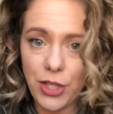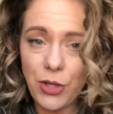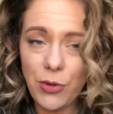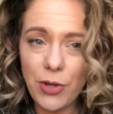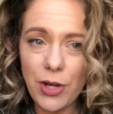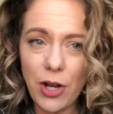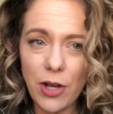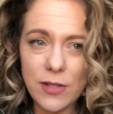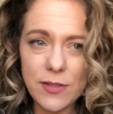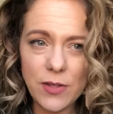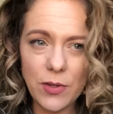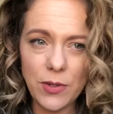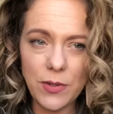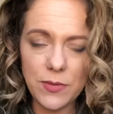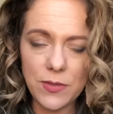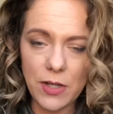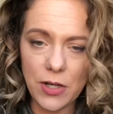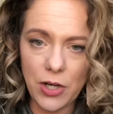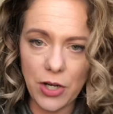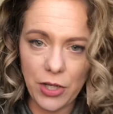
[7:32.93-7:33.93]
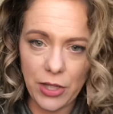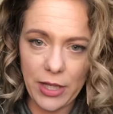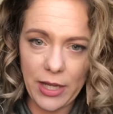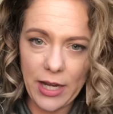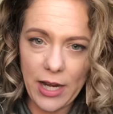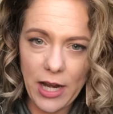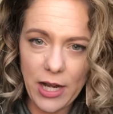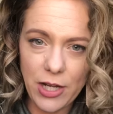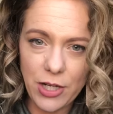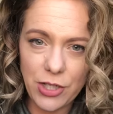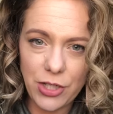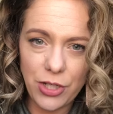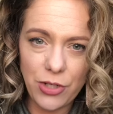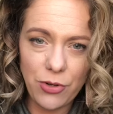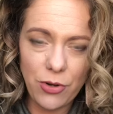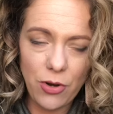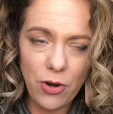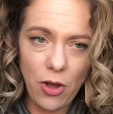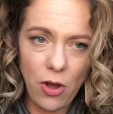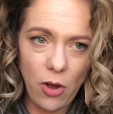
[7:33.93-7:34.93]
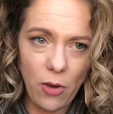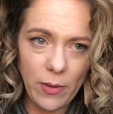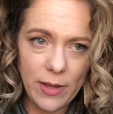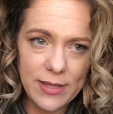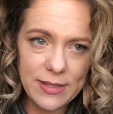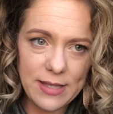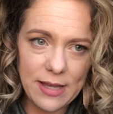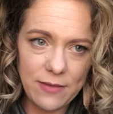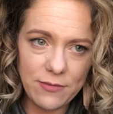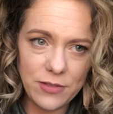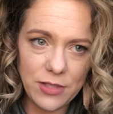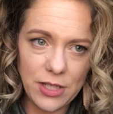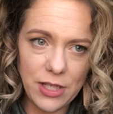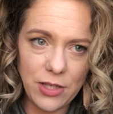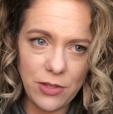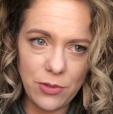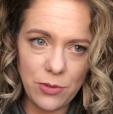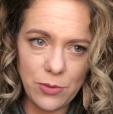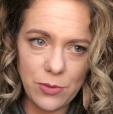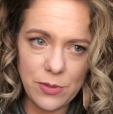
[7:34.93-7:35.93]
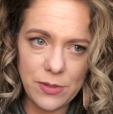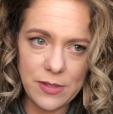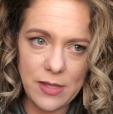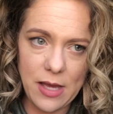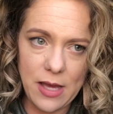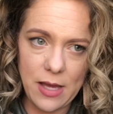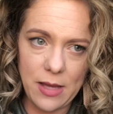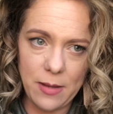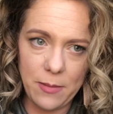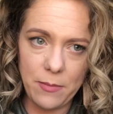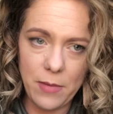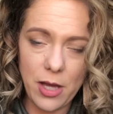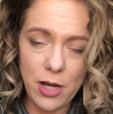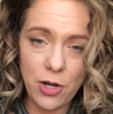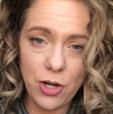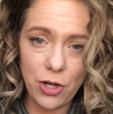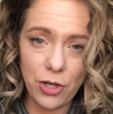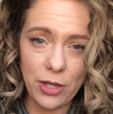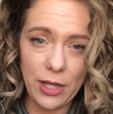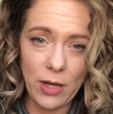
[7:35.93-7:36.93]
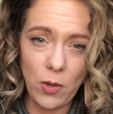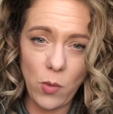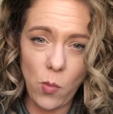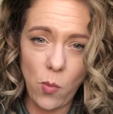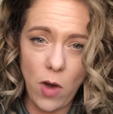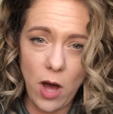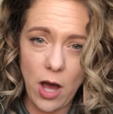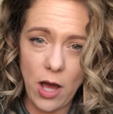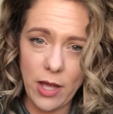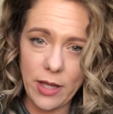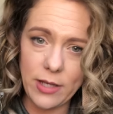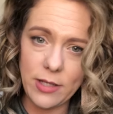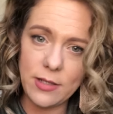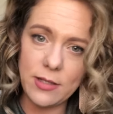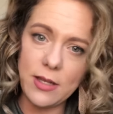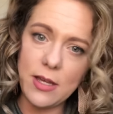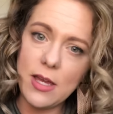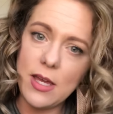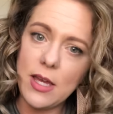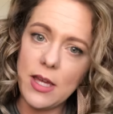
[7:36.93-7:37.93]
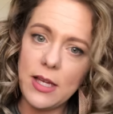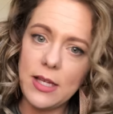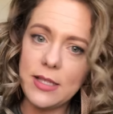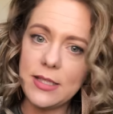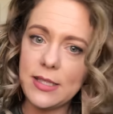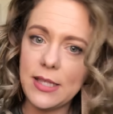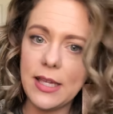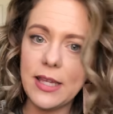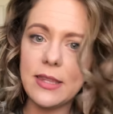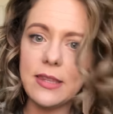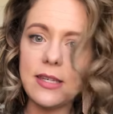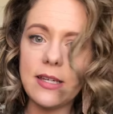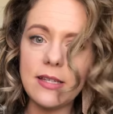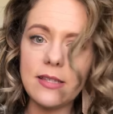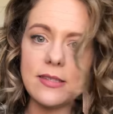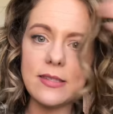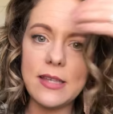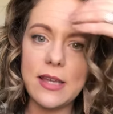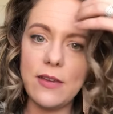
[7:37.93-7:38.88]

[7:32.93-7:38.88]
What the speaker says: You could also use a curling iron. You don't always have to use a curling wand to get this.